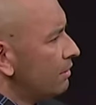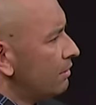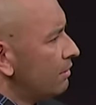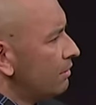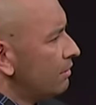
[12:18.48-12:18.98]

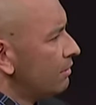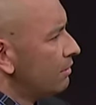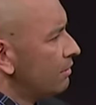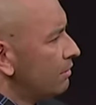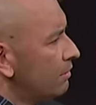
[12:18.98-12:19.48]

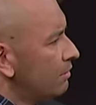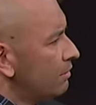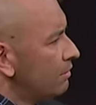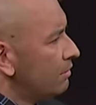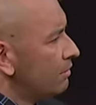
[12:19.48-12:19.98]

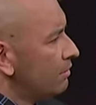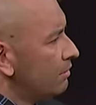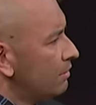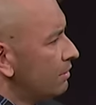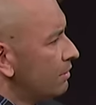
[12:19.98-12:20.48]

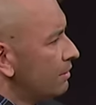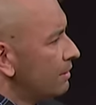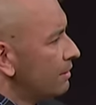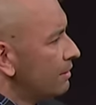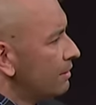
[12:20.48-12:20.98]

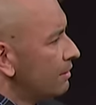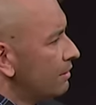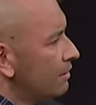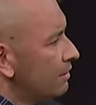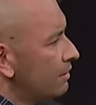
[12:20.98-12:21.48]

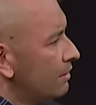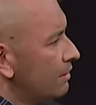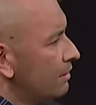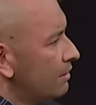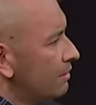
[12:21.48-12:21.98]

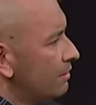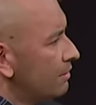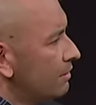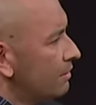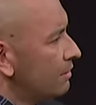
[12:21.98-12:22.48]

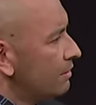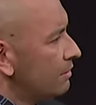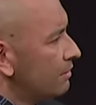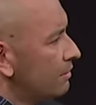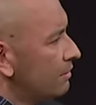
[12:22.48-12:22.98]

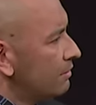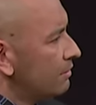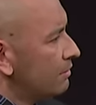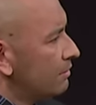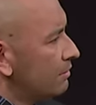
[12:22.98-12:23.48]

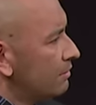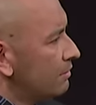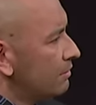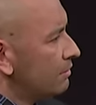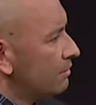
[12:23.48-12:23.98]

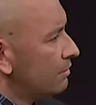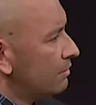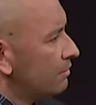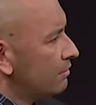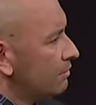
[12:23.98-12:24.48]

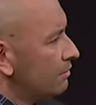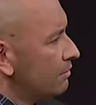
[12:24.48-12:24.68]
This person isn't speaking.